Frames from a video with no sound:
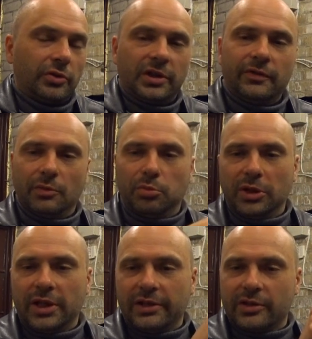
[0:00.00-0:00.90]
You can even
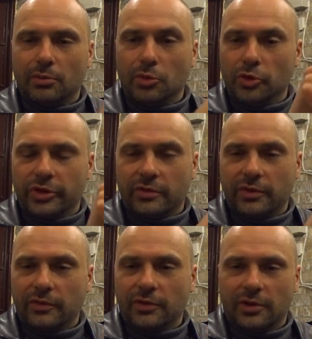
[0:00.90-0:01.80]
play some music
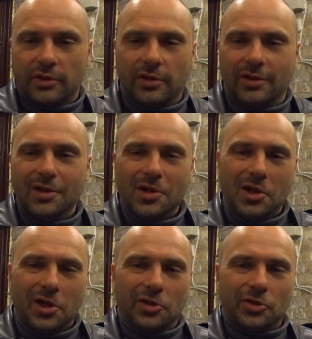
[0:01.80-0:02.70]
with
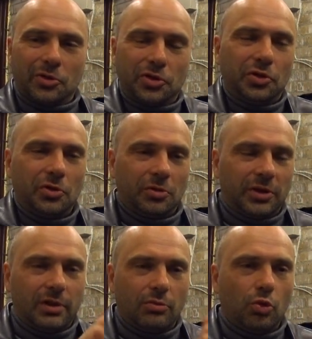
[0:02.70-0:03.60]
exhaust note
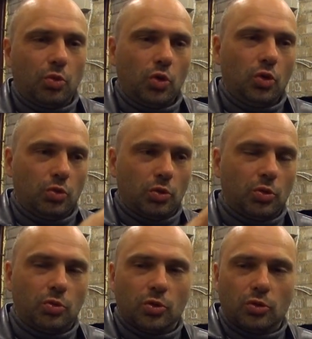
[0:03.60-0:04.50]
like boo boo boo
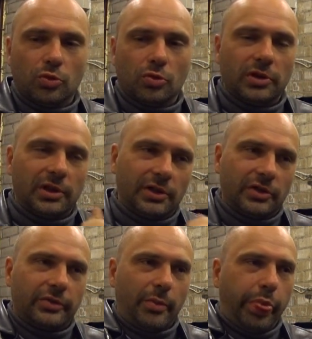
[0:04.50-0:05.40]
boo boo boo, and it's just